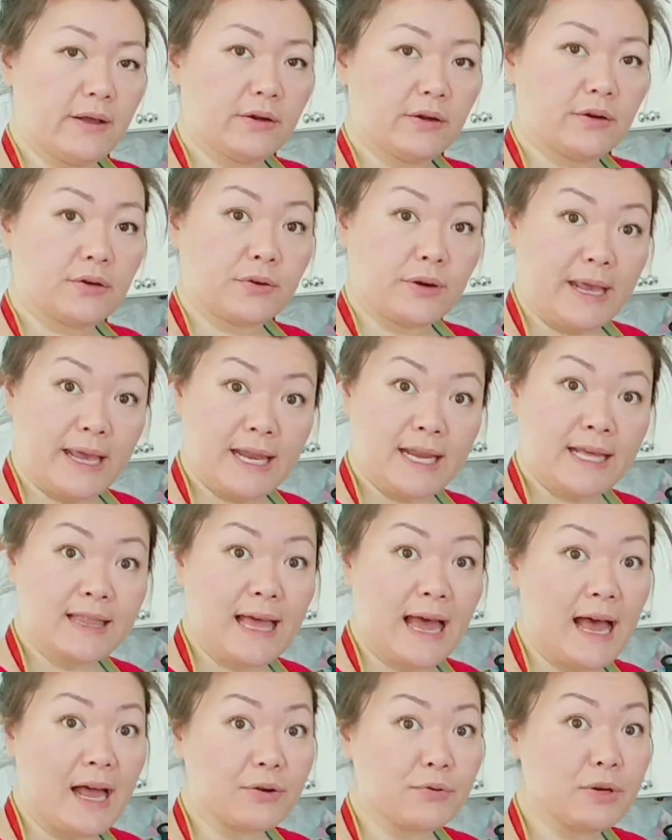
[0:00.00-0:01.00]
creating
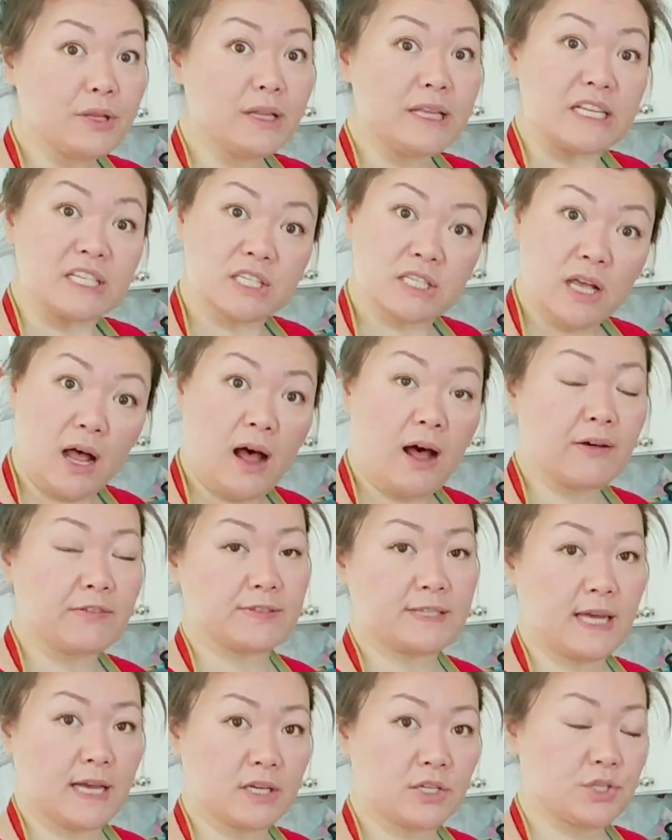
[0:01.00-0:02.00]
that really
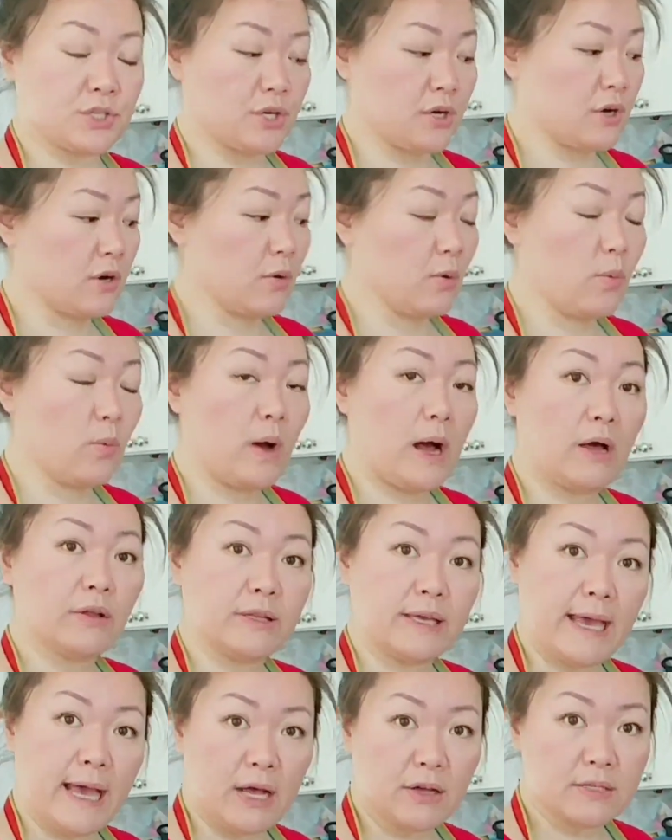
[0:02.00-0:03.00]
soft texture while
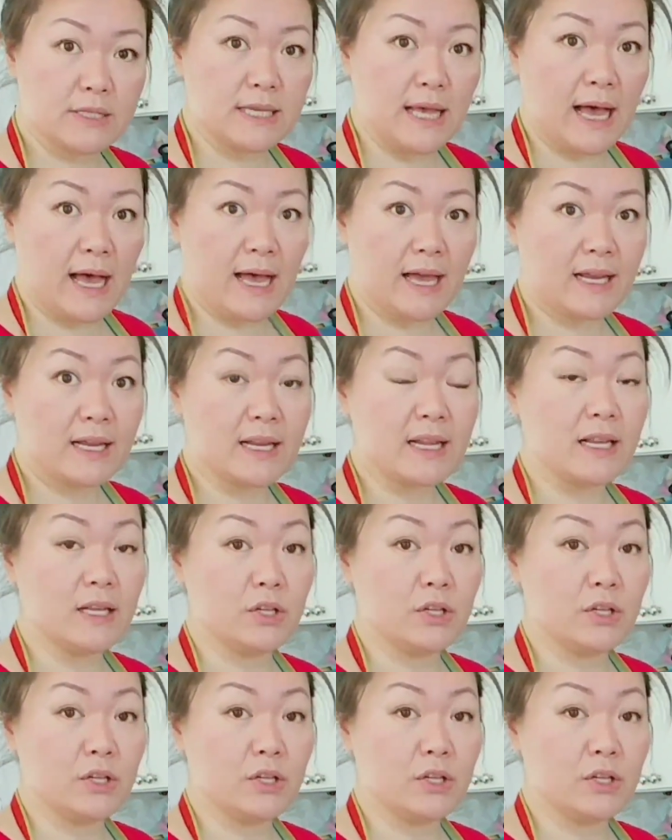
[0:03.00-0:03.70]
the outside